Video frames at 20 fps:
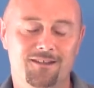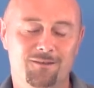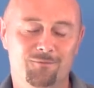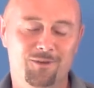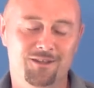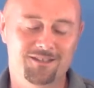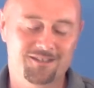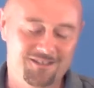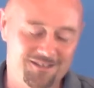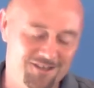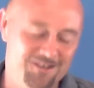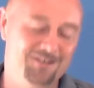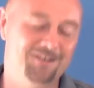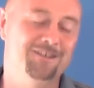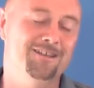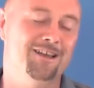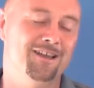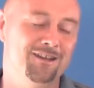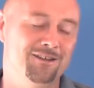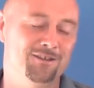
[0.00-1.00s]
with certain
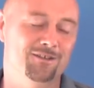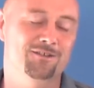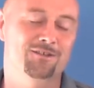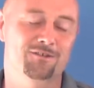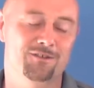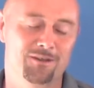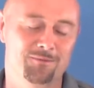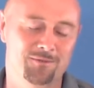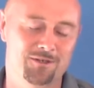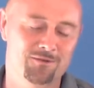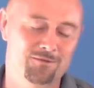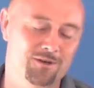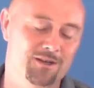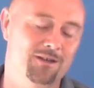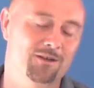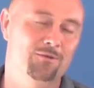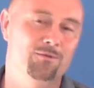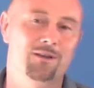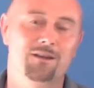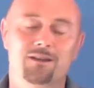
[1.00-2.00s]
data streams
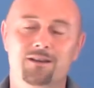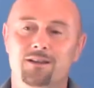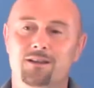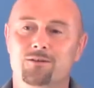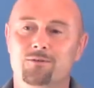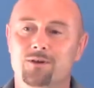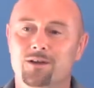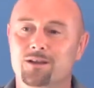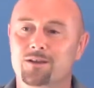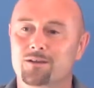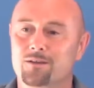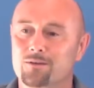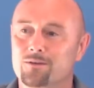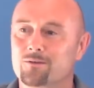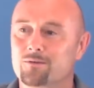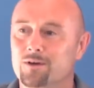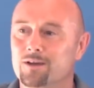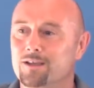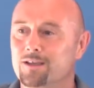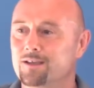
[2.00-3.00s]
quite quickly, quite,
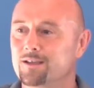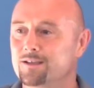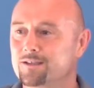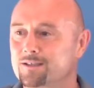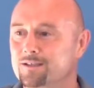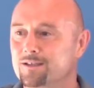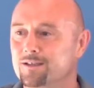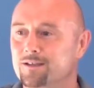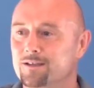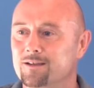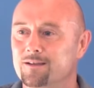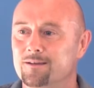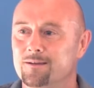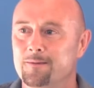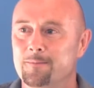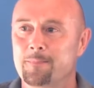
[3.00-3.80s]
quite easily.